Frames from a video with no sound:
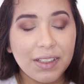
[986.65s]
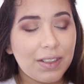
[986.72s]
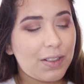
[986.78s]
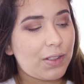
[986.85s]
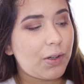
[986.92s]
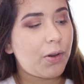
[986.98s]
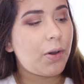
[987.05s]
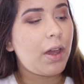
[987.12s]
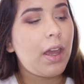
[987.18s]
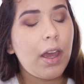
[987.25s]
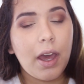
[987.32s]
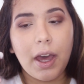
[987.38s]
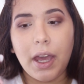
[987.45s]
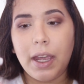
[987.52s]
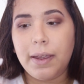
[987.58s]
So
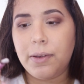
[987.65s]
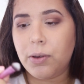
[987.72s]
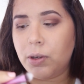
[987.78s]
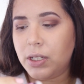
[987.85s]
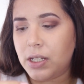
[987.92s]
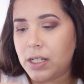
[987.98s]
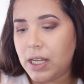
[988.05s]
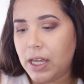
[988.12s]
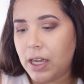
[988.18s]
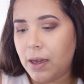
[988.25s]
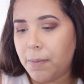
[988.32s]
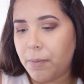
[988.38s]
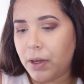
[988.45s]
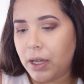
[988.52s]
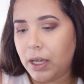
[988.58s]
I am going to
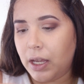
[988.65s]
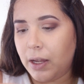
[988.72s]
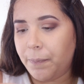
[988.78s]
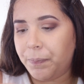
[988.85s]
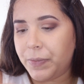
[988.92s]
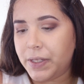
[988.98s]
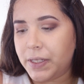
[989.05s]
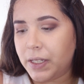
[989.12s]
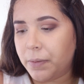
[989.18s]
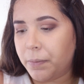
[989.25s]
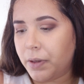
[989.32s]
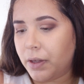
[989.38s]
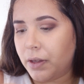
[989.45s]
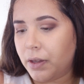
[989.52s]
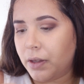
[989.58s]
take my
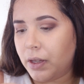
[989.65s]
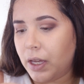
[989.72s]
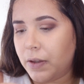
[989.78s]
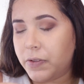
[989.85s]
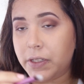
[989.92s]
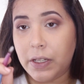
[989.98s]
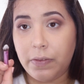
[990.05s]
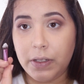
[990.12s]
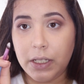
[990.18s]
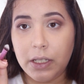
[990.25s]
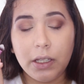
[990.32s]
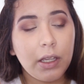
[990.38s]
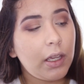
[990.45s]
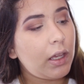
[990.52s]
Sigma F70